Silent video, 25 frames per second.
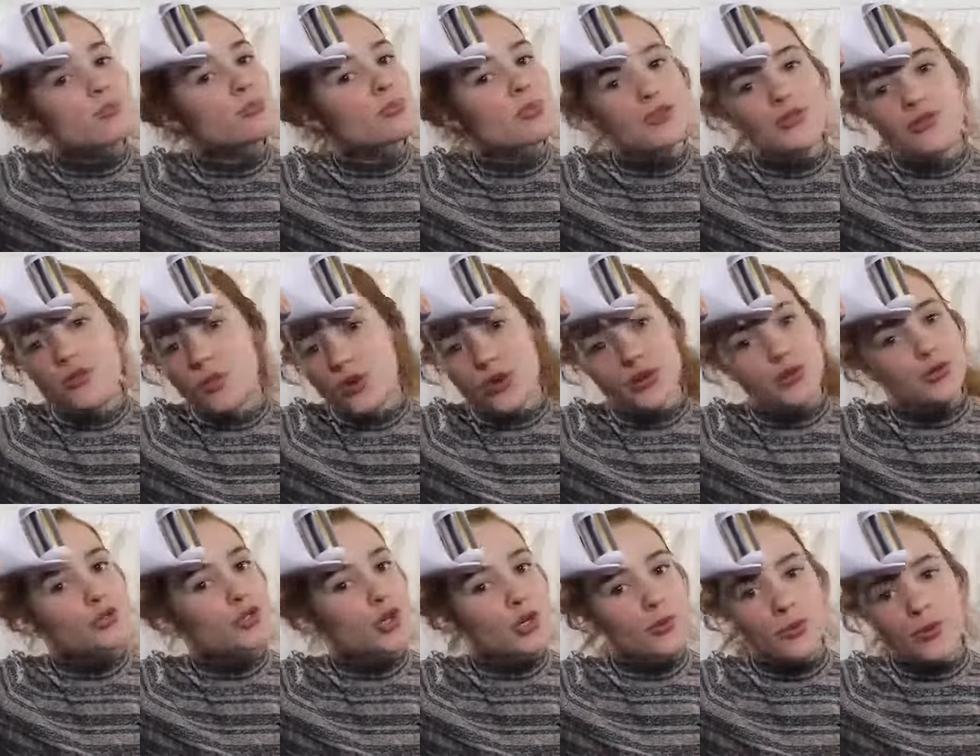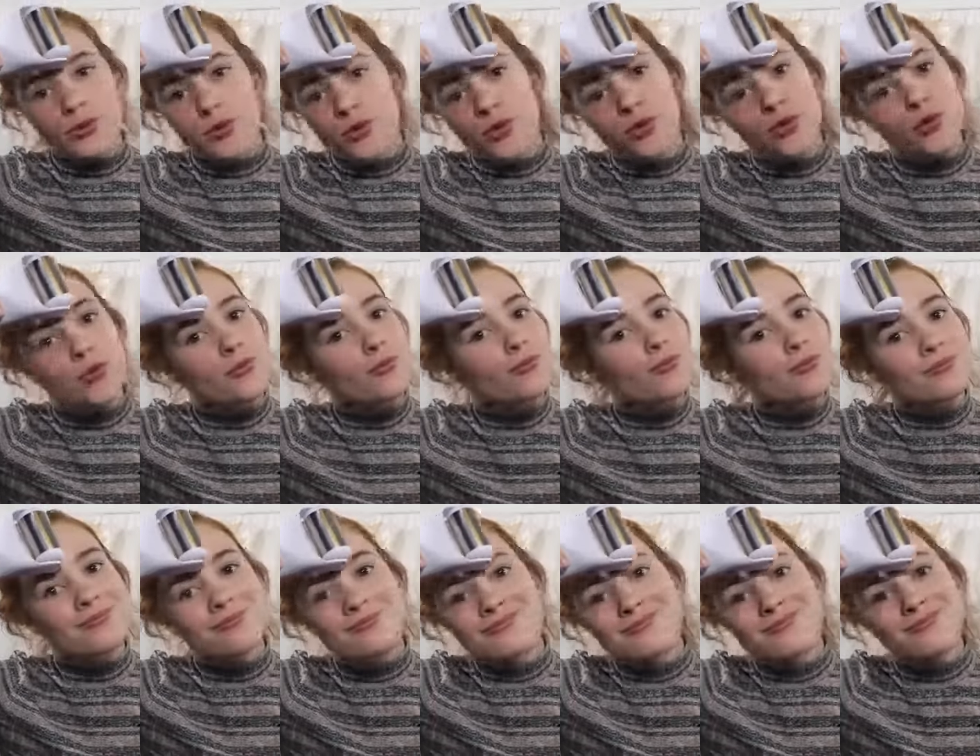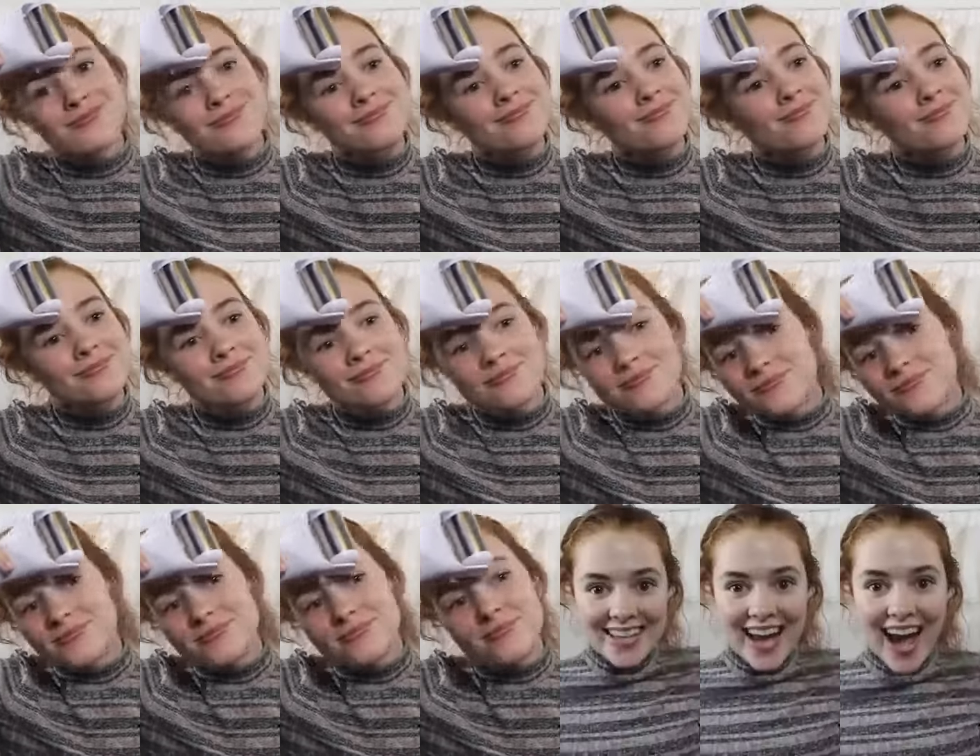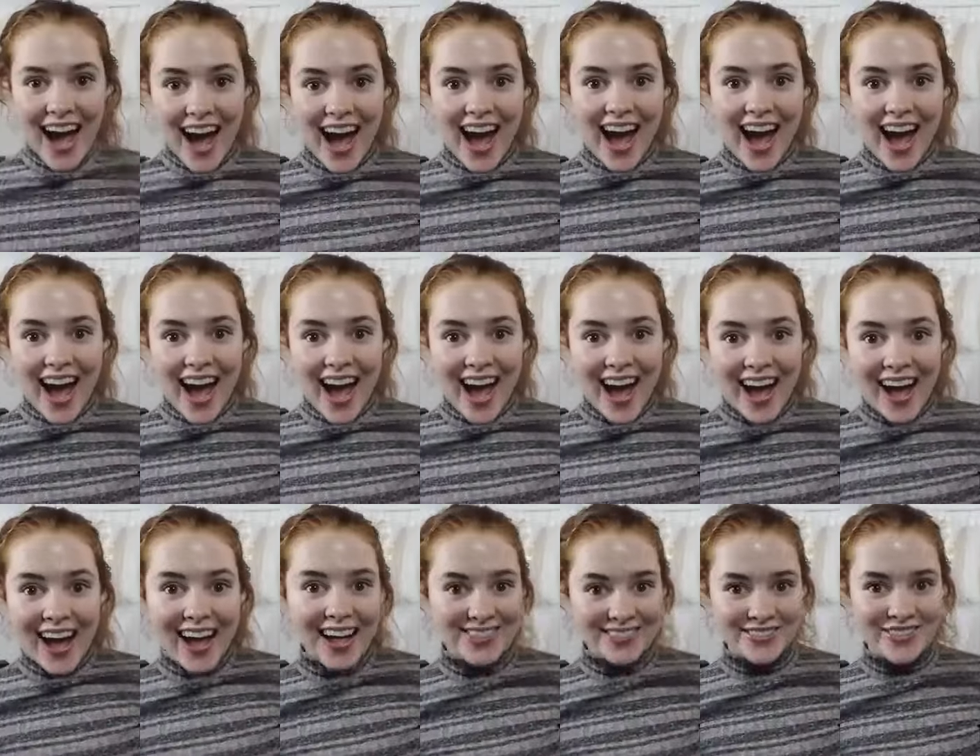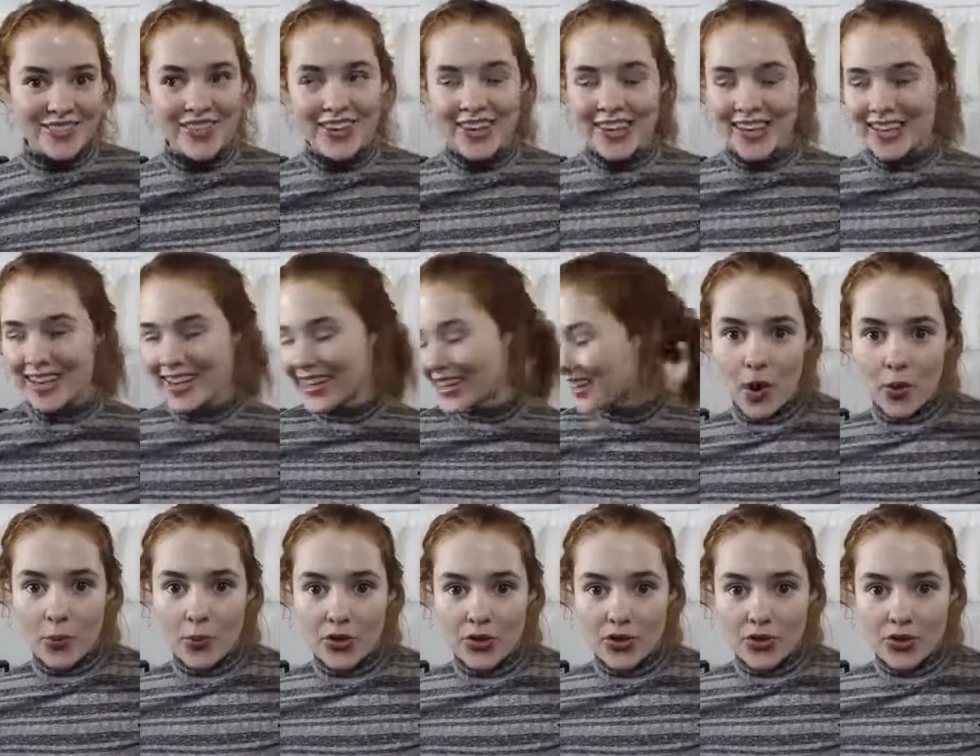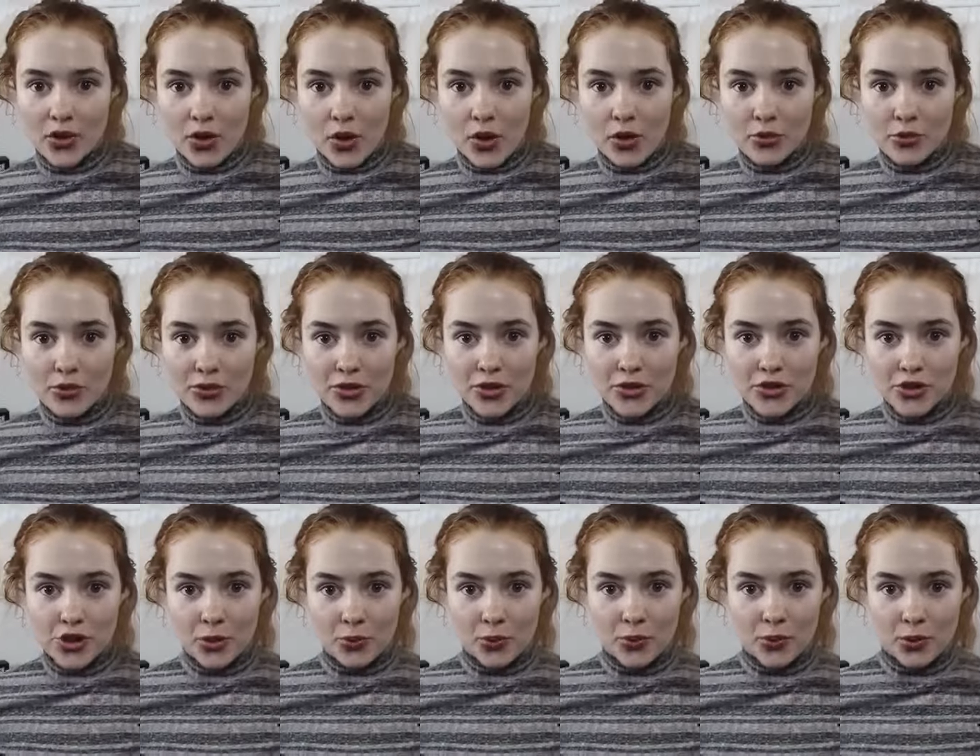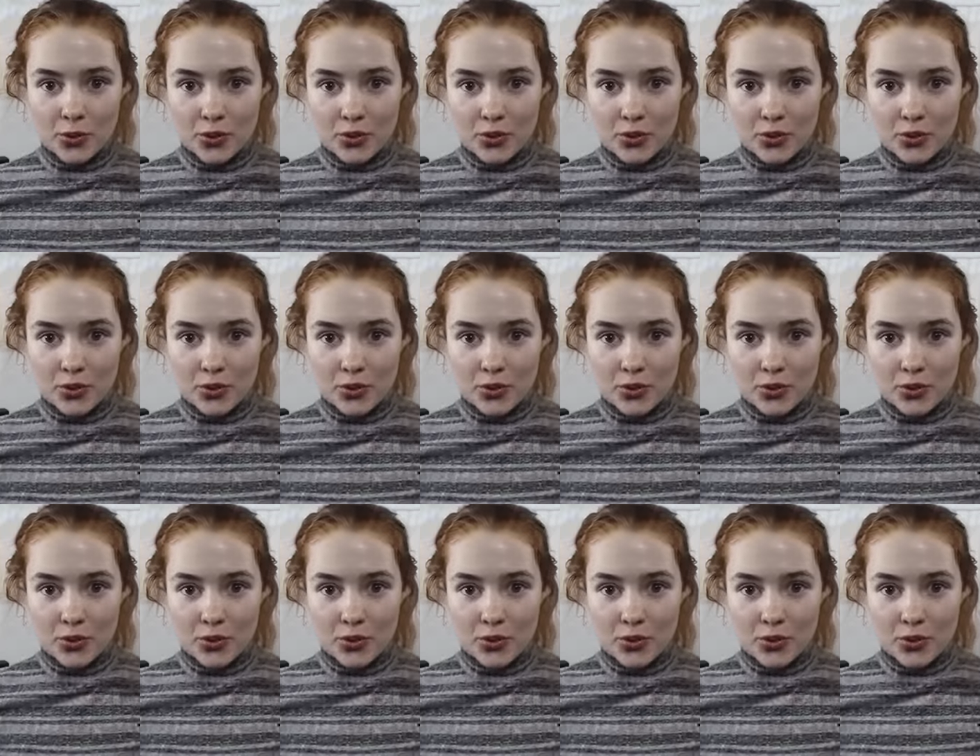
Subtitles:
before you derma roll. Yes, clean. I'm gonna go in with the derma